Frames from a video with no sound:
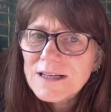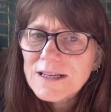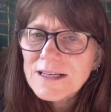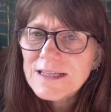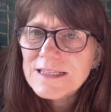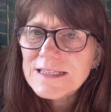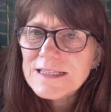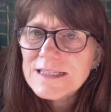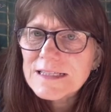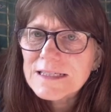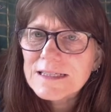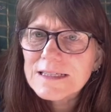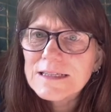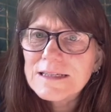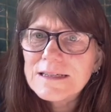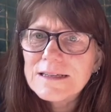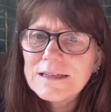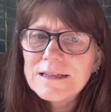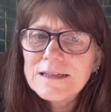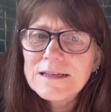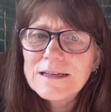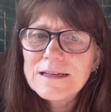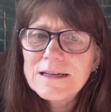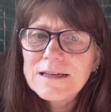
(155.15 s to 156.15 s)
Listen.
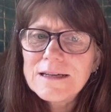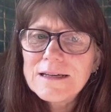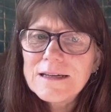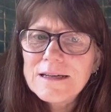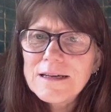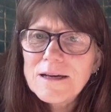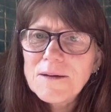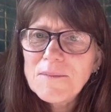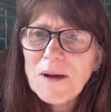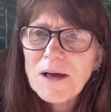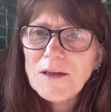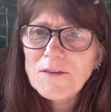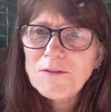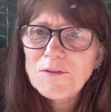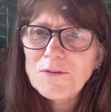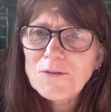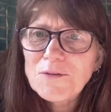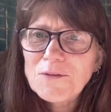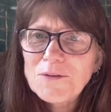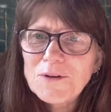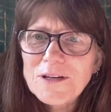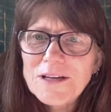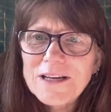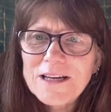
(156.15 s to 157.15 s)
Matthew
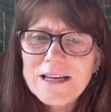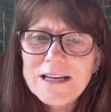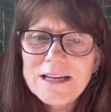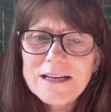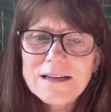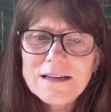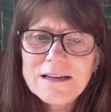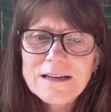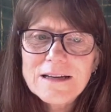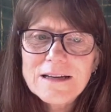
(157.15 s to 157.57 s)
28.